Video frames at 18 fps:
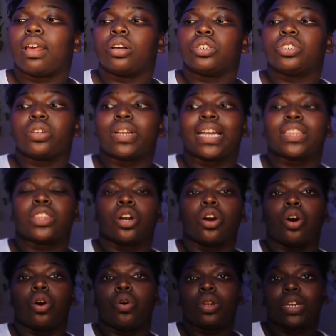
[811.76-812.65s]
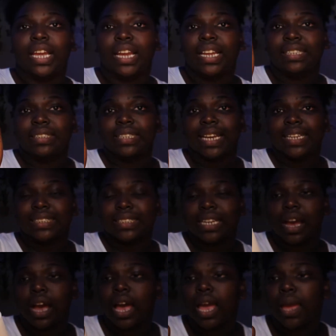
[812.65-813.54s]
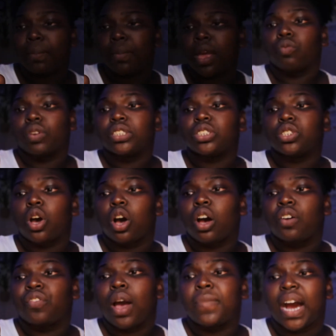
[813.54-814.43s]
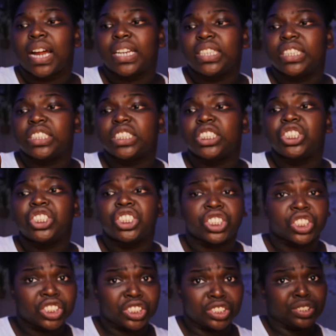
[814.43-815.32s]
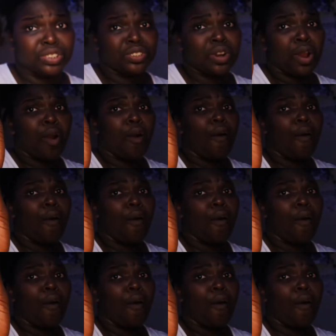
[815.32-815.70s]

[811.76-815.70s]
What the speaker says: I also got the Olay Nighttime Rinse Off Body Conditioner.